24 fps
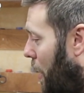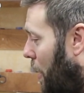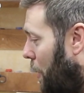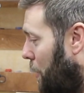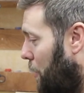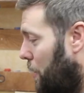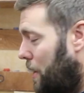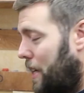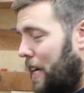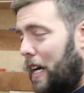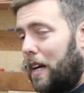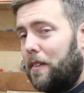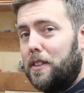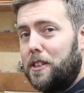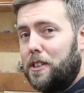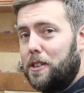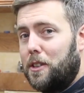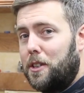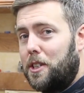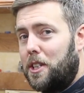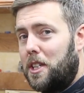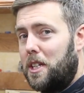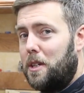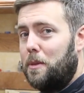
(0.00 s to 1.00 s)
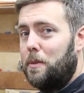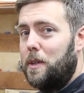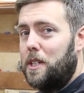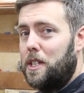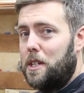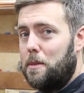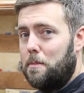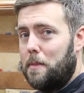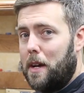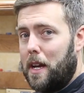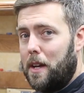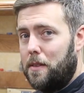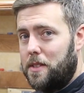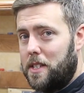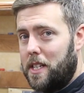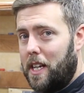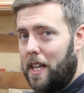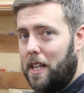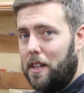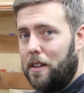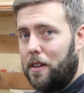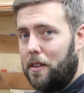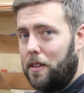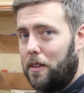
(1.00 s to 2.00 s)
I already have a dust shoe, which you may have
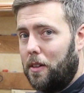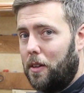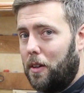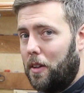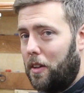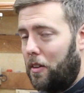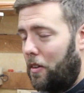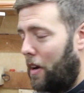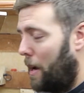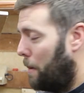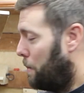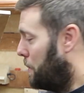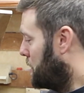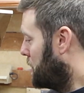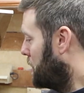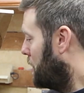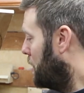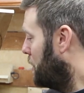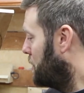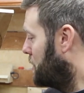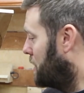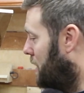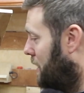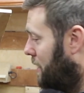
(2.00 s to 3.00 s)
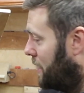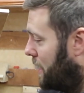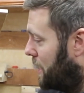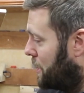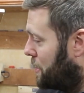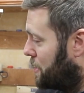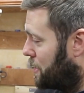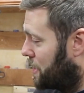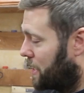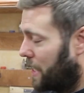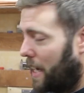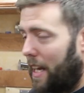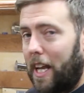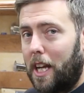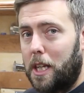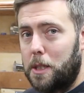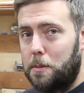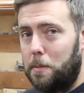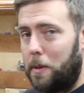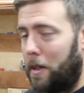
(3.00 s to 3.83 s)
seen on other episodes, and this just connects